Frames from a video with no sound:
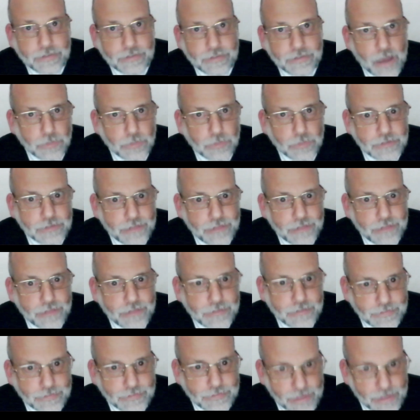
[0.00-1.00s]
Talmud says
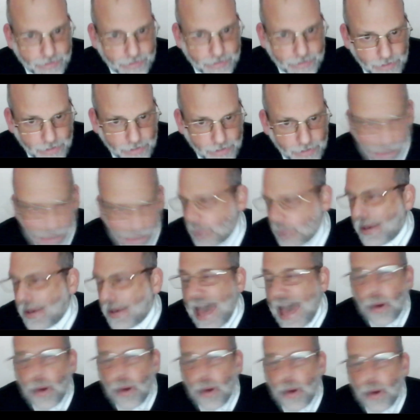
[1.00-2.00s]
in a second.
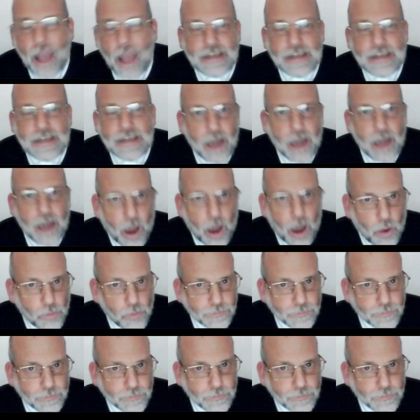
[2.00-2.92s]
But how do I know